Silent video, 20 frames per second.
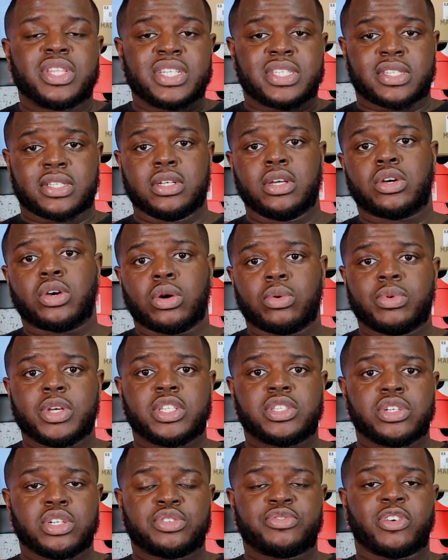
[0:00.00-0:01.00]
This sneaker
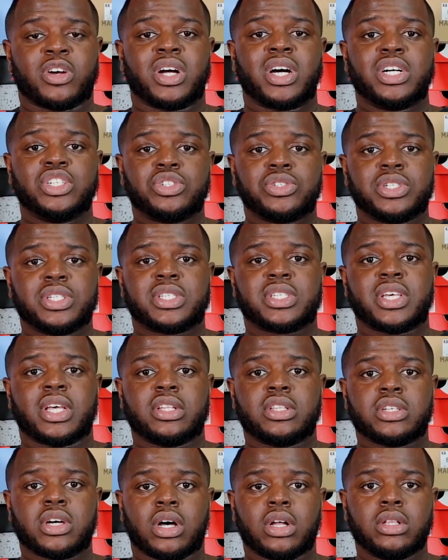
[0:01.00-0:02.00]
retails for
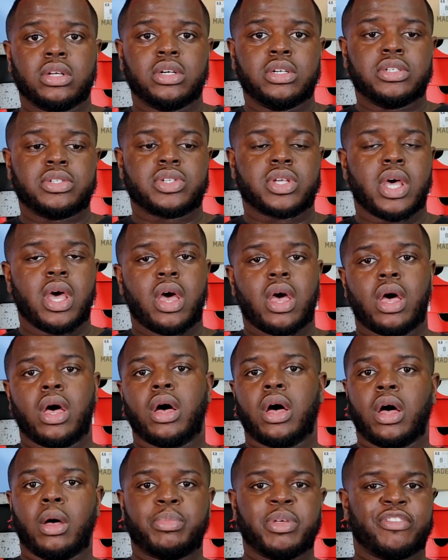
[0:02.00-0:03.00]
$110.
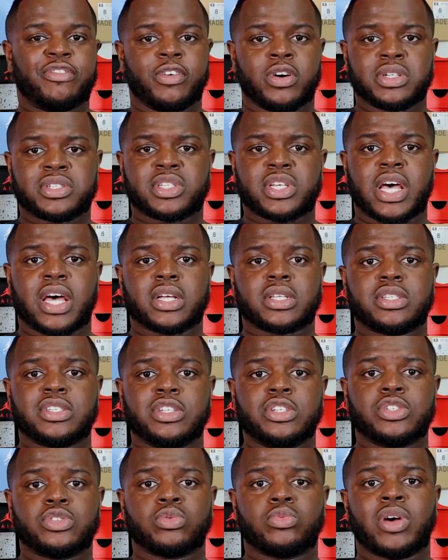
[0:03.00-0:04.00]
Before
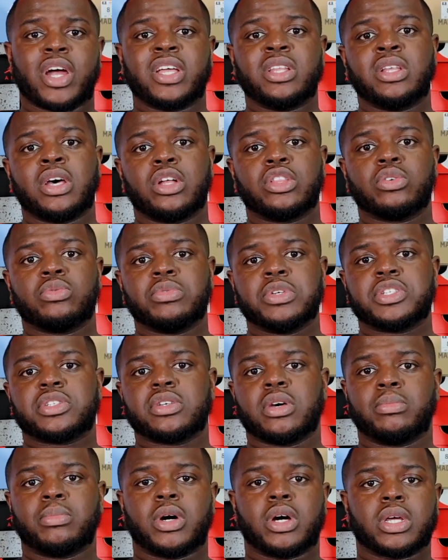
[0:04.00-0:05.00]
taxes. Right now the
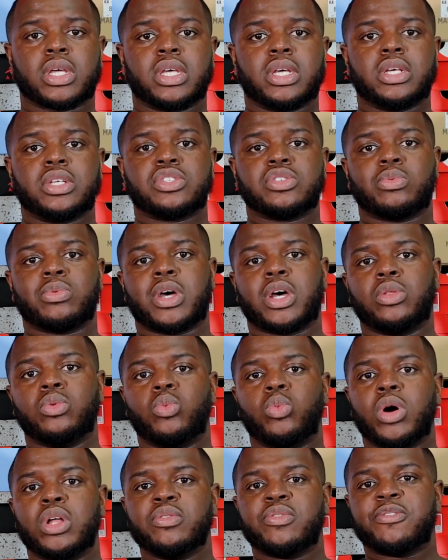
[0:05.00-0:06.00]
resale market is
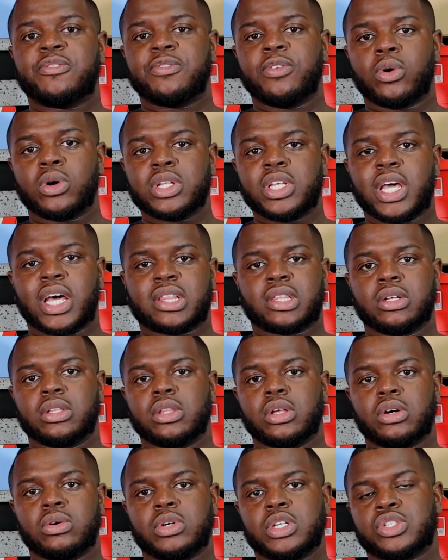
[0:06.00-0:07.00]
around 140 at the
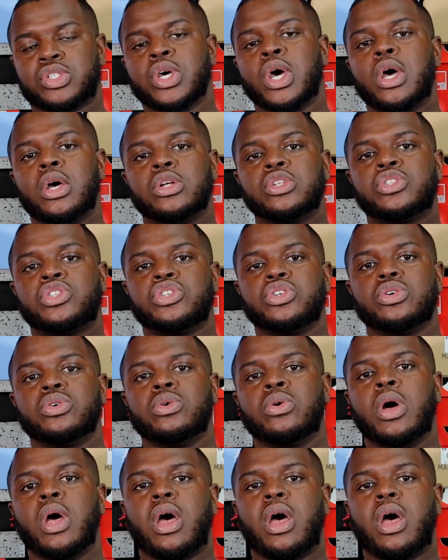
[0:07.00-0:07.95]
lowest to